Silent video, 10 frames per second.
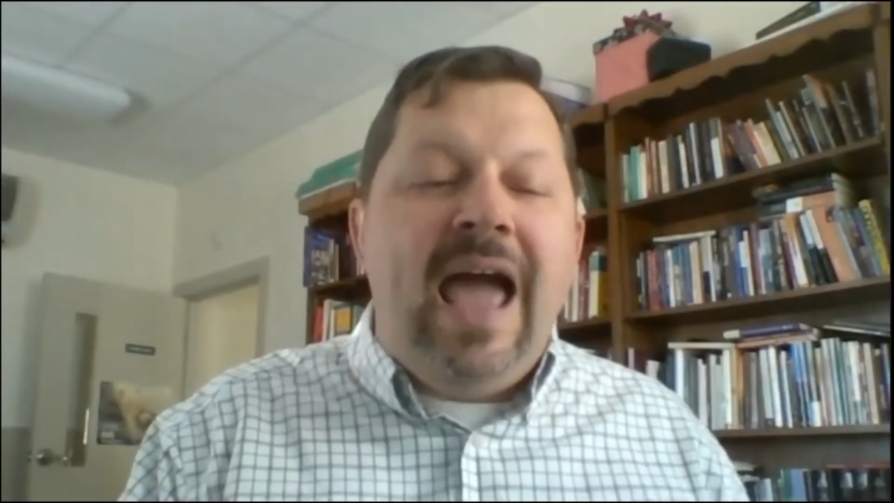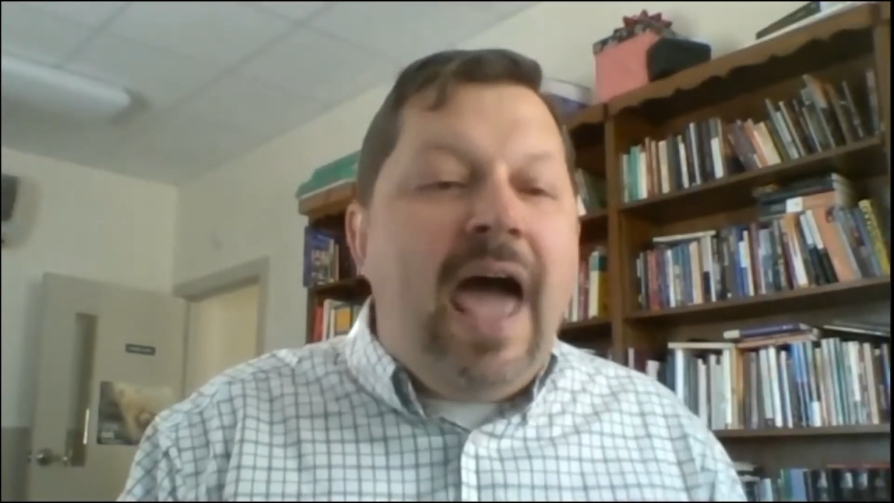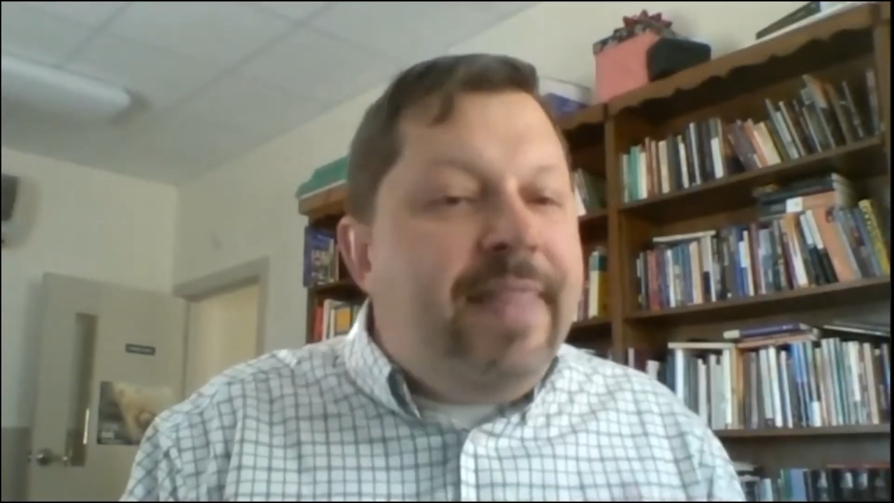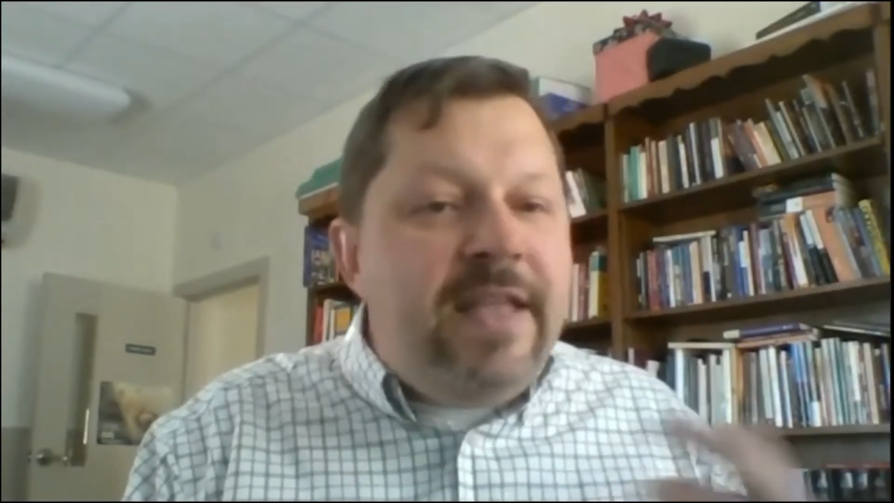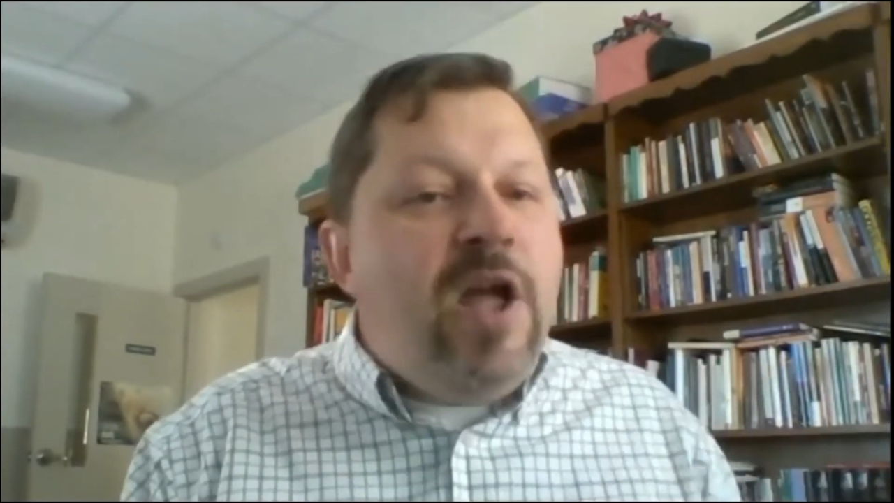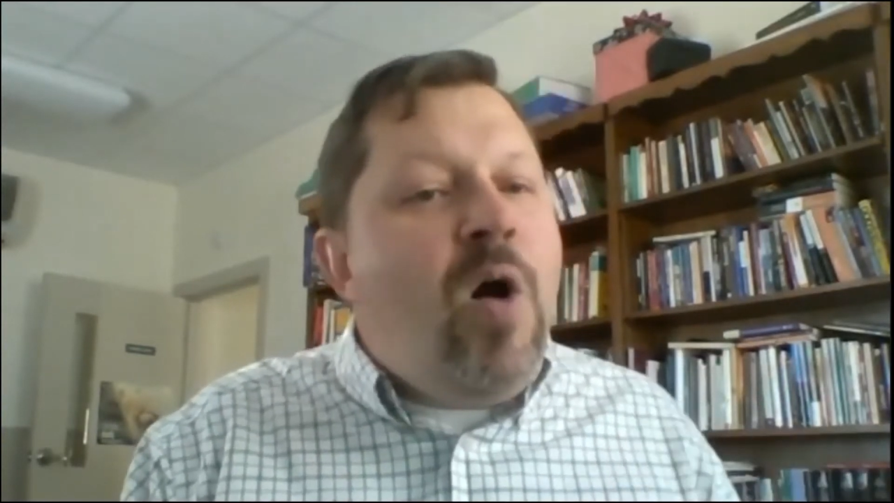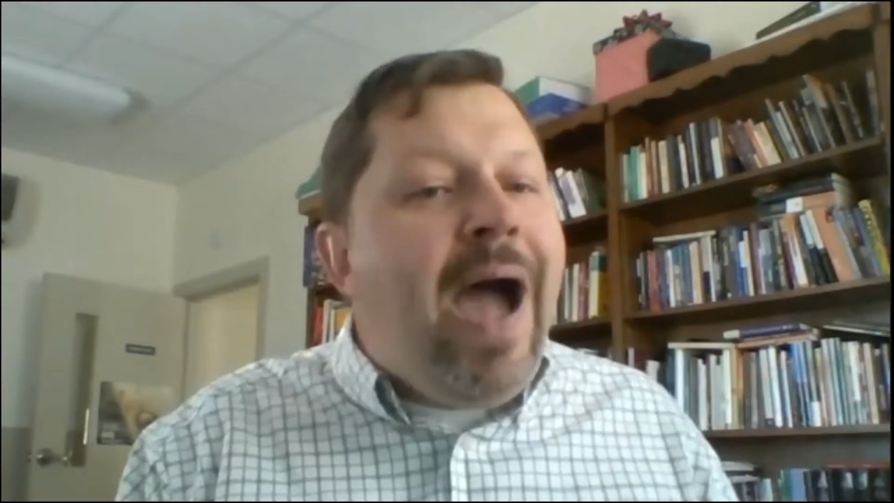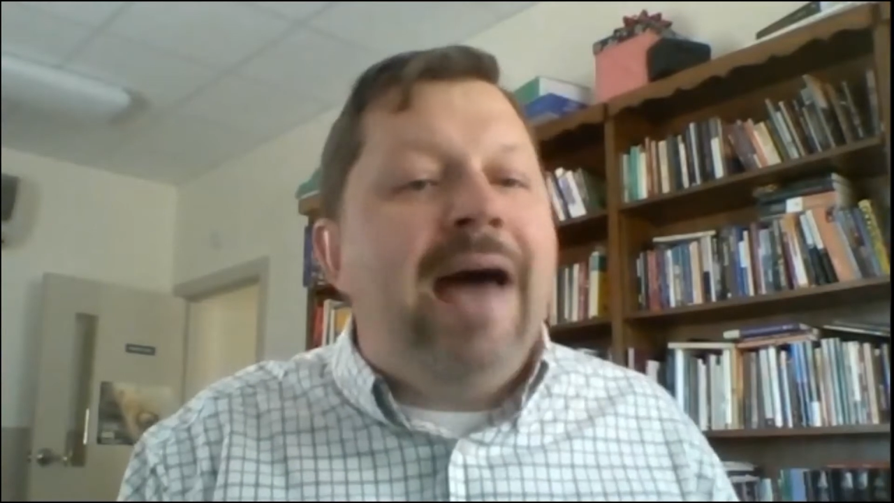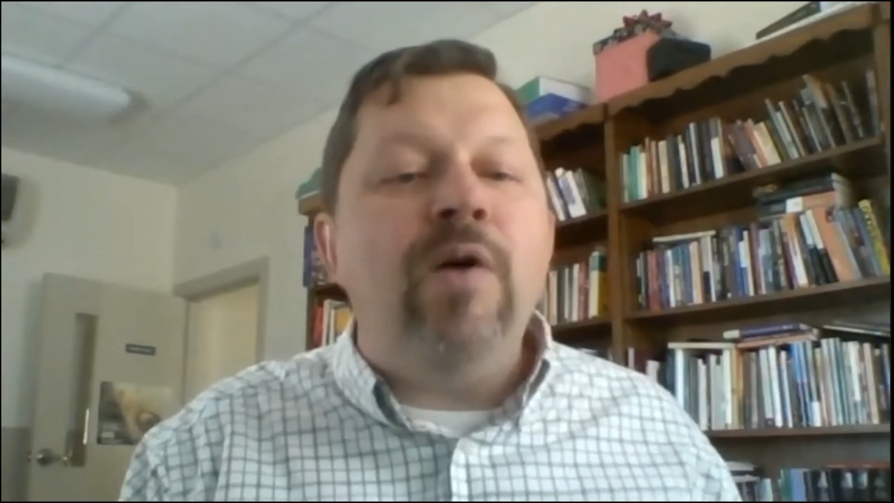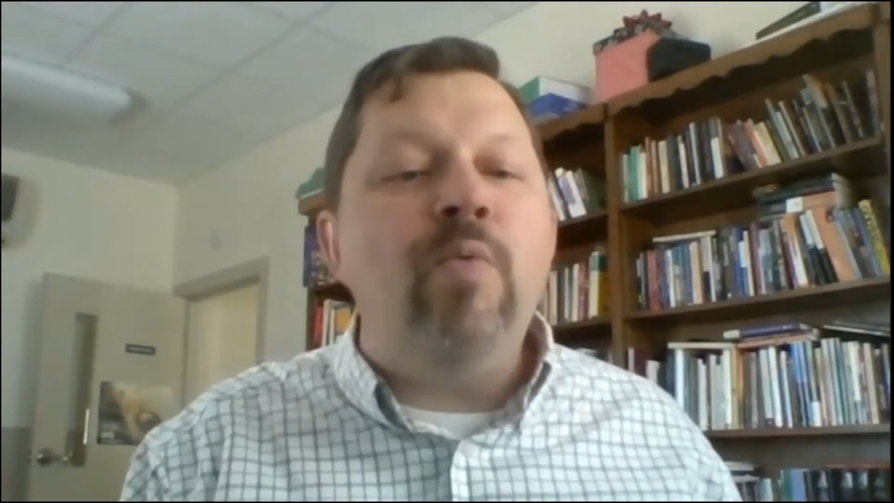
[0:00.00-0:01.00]
and they know
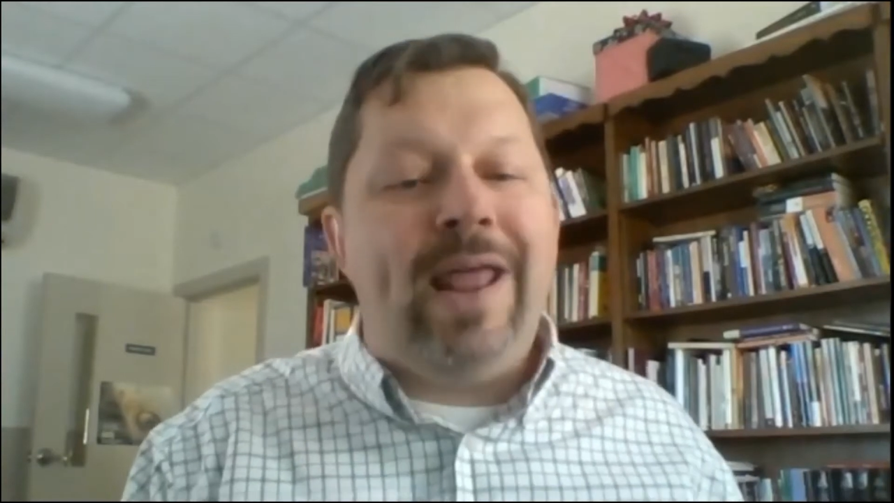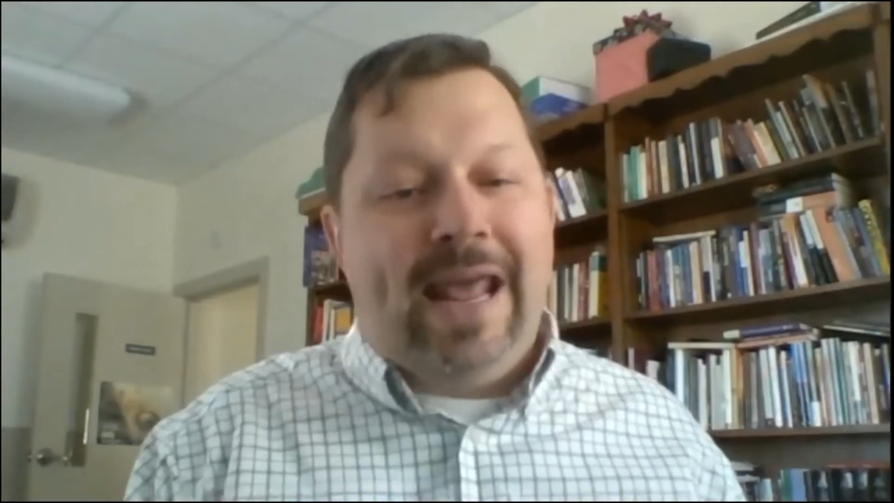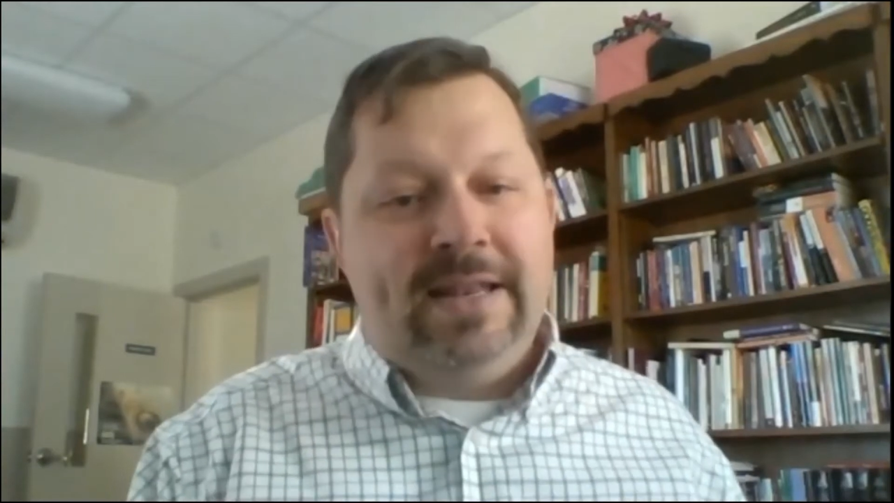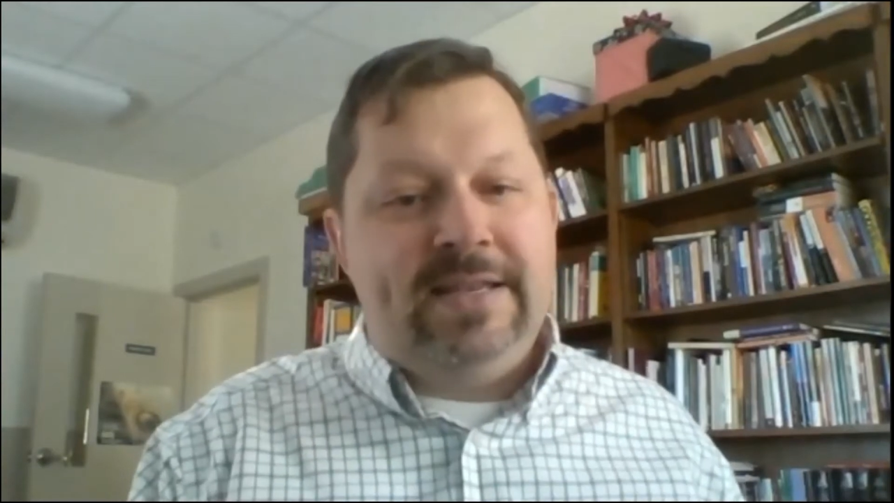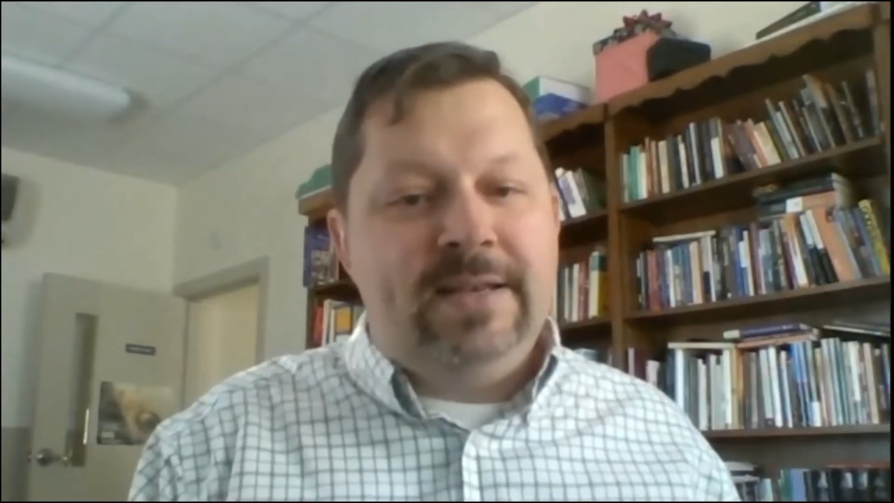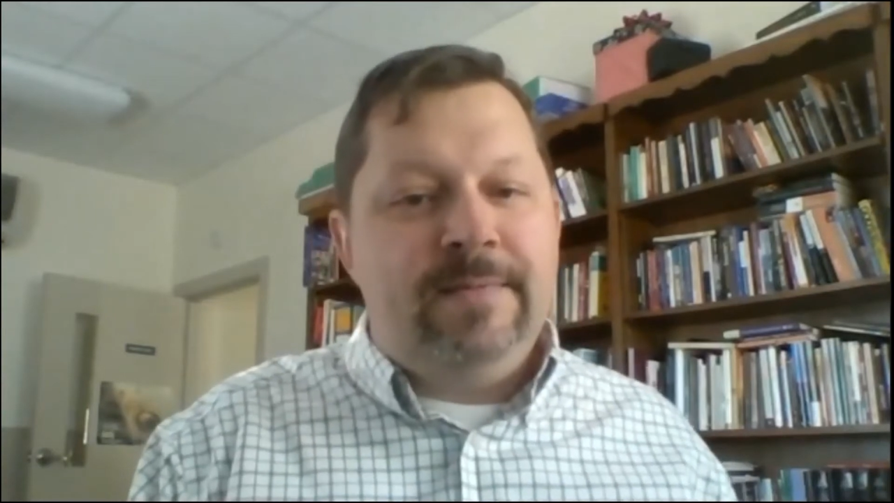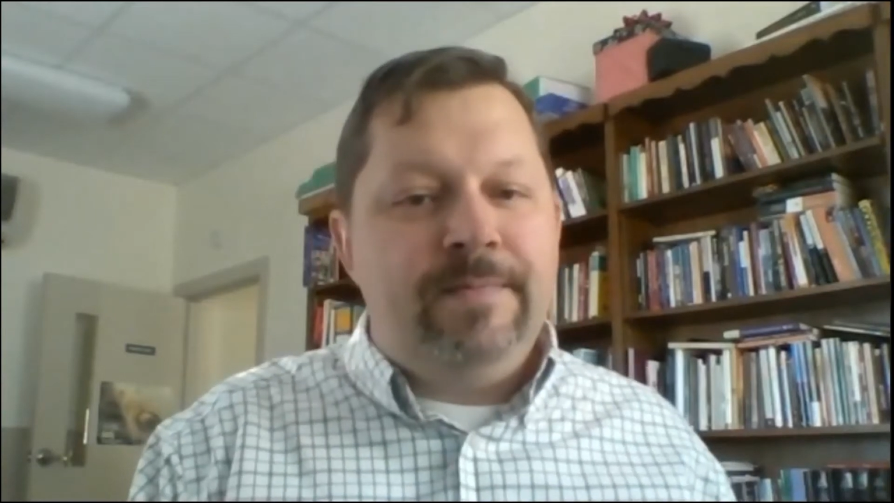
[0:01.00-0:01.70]
how to win it,